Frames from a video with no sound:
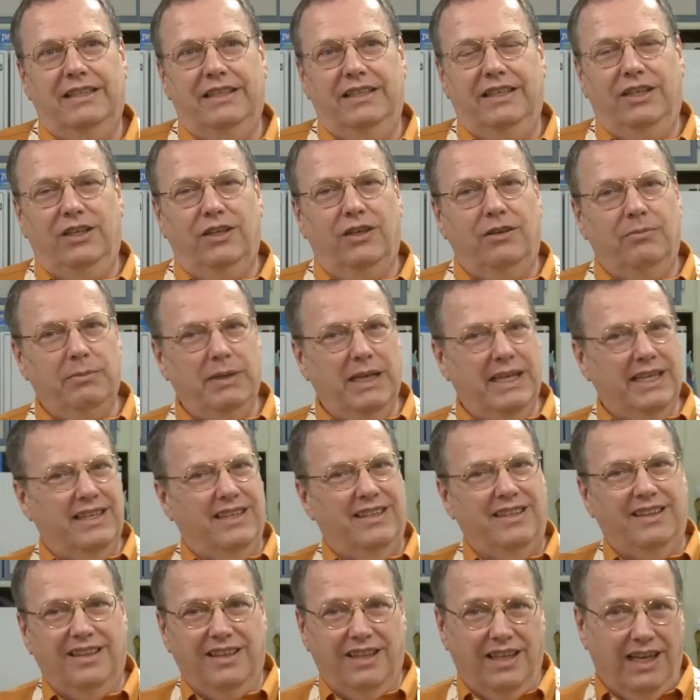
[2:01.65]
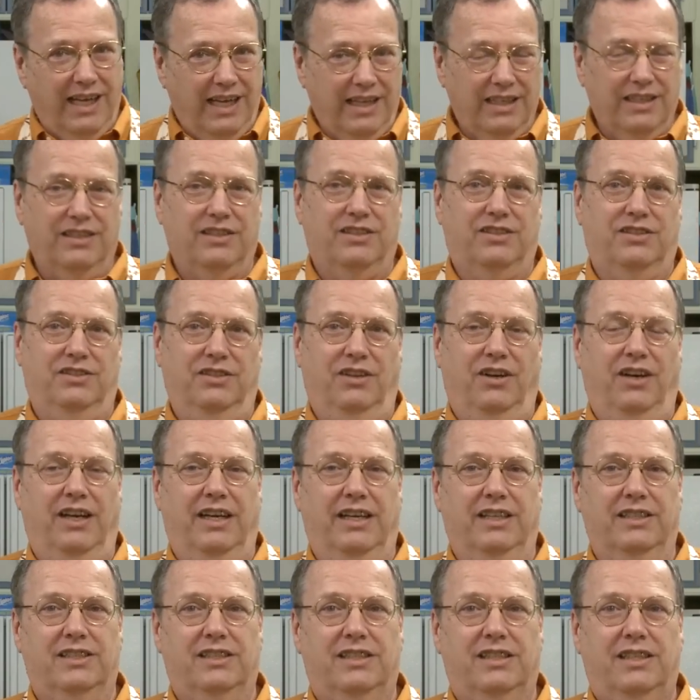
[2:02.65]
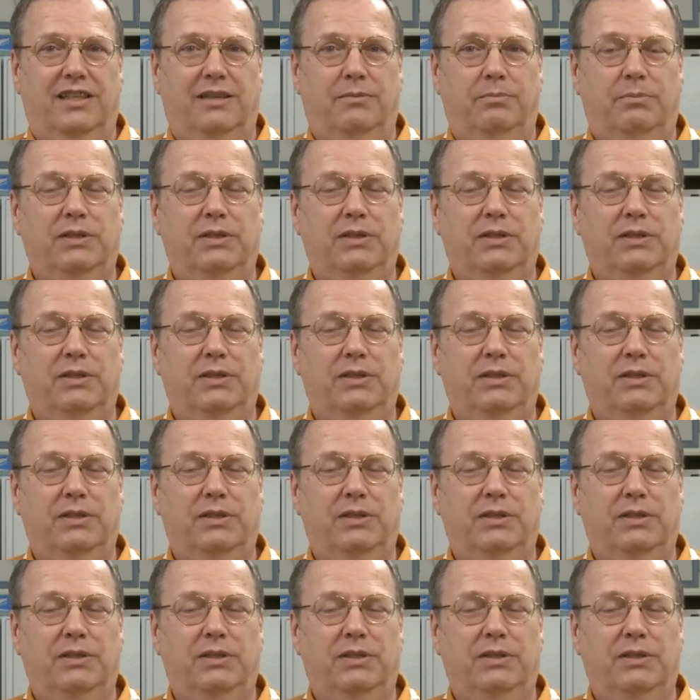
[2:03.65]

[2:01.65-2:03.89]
You don't make a lot of sauce,